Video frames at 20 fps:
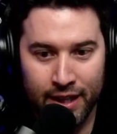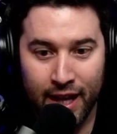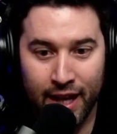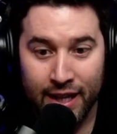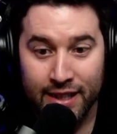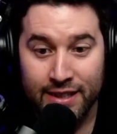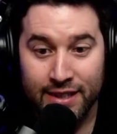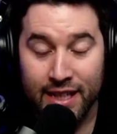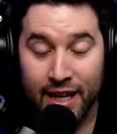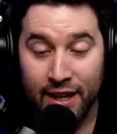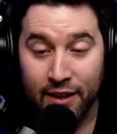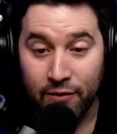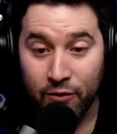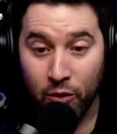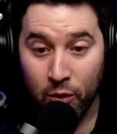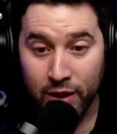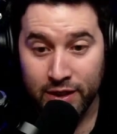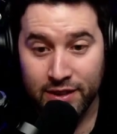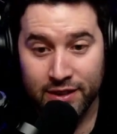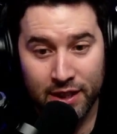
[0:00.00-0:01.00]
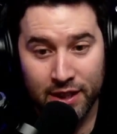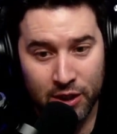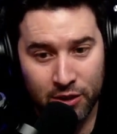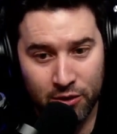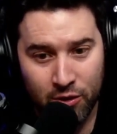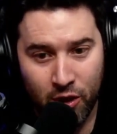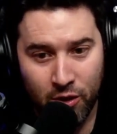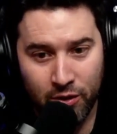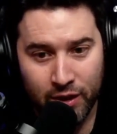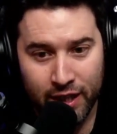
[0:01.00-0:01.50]
say, the voice a little
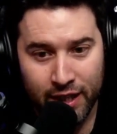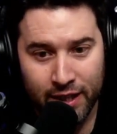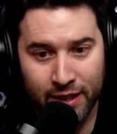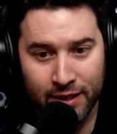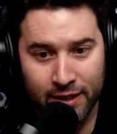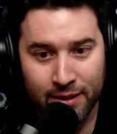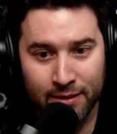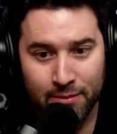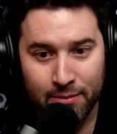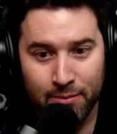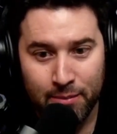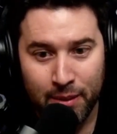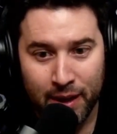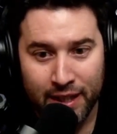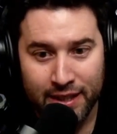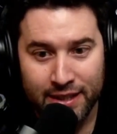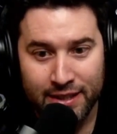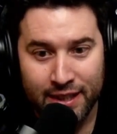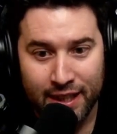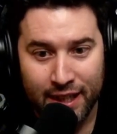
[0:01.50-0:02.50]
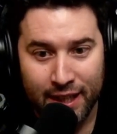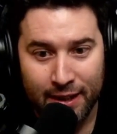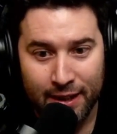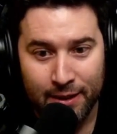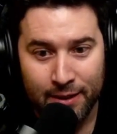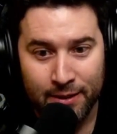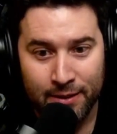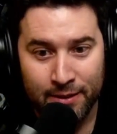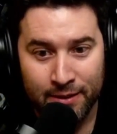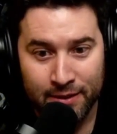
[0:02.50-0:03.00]
croaky, but
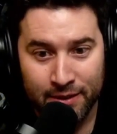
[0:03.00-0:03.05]
for